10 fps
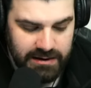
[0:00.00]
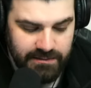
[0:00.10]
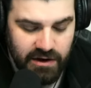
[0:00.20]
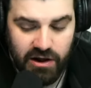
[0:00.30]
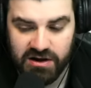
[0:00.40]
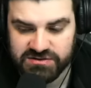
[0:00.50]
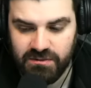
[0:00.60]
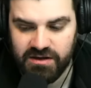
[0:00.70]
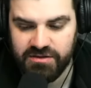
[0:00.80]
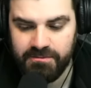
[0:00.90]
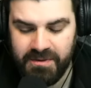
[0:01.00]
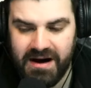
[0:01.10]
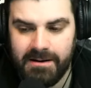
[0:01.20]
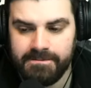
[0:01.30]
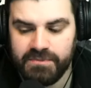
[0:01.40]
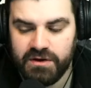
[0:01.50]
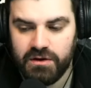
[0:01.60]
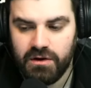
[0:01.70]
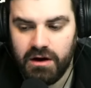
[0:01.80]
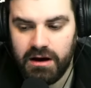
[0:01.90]
last month. But
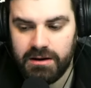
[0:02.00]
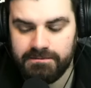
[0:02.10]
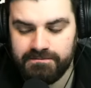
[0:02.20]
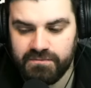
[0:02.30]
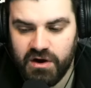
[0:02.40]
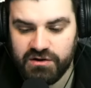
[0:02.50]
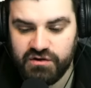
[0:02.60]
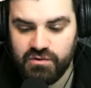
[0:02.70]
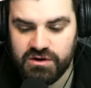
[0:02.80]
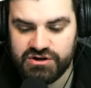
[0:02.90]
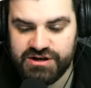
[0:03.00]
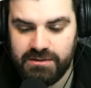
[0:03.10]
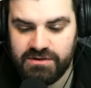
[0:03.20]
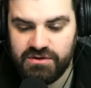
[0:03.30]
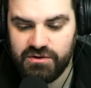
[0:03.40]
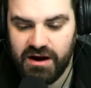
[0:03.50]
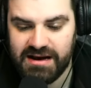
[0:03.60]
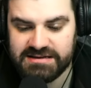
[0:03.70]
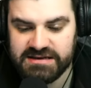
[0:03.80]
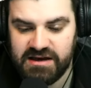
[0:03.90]
I do want to share with you
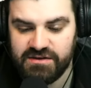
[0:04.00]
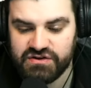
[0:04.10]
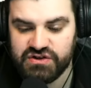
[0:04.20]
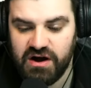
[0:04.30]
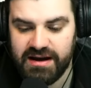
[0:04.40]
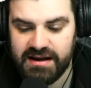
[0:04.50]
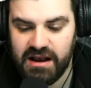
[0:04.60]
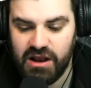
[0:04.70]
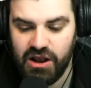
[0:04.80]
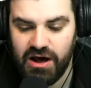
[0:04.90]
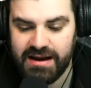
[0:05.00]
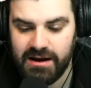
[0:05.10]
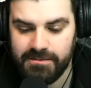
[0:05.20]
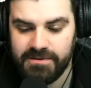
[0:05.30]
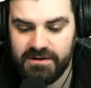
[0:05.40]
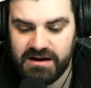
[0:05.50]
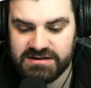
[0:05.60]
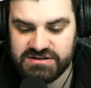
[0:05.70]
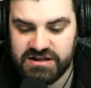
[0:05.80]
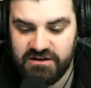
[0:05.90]
guys the starting lineup
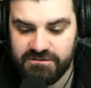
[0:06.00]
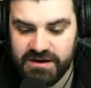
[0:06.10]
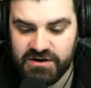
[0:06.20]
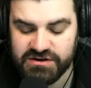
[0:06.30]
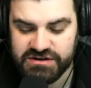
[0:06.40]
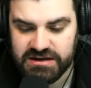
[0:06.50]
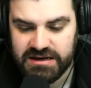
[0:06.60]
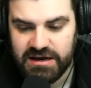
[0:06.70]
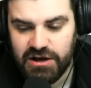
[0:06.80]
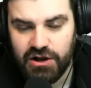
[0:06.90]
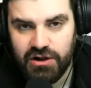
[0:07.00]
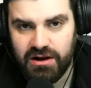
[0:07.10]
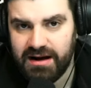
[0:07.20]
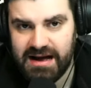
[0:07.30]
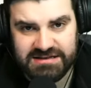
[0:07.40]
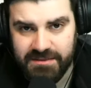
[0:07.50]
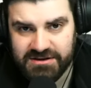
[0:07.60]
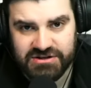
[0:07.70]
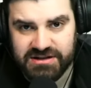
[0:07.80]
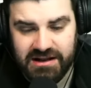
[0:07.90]
stuff, because as I
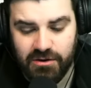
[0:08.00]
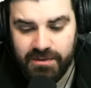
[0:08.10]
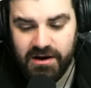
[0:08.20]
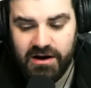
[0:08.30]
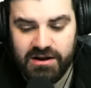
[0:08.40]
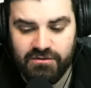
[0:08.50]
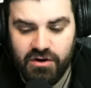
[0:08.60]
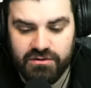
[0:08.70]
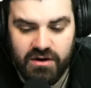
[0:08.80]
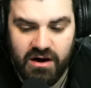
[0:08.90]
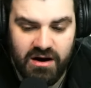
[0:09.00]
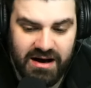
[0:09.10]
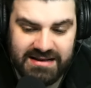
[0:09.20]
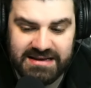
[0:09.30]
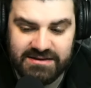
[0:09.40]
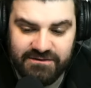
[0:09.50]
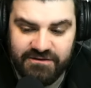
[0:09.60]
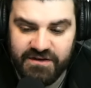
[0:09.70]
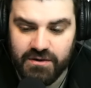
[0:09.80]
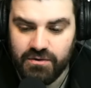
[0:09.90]
mentioned a little bit earlier on, I didn't
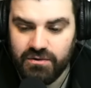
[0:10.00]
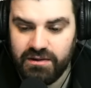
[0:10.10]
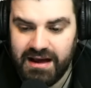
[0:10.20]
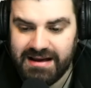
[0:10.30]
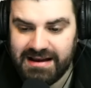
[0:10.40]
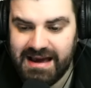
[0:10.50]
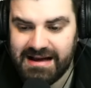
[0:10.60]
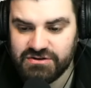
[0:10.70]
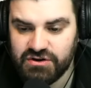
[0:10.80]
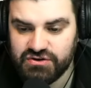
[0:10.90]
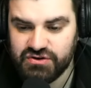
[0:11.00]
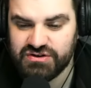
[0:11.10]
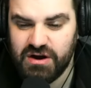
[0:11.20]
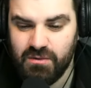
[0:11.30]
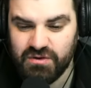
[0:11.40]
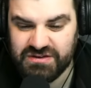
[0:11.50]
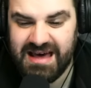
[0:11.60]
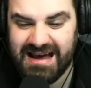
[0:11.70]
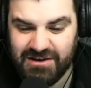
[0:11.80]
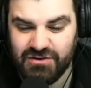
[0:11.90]
feel like Leandro Trossard was
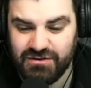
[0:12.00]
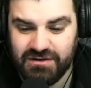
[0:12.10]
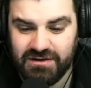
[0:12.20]
that good